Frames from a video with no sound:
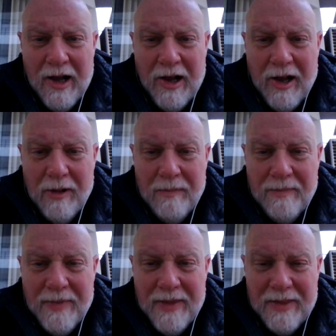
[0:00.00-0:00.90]

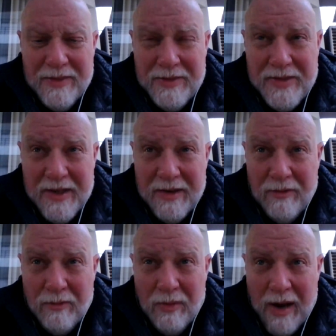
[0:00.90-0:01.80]
Um, the
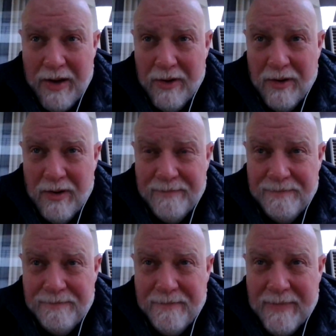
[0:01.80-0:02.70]
writer,
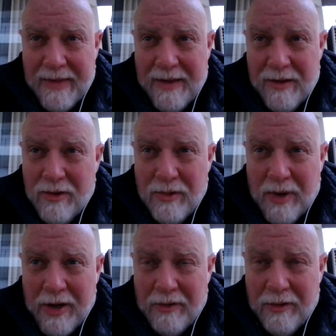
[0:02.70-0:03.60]
who
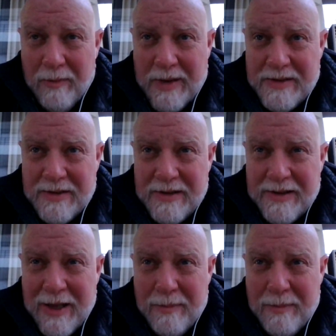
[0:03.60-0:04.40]
I don't know much, that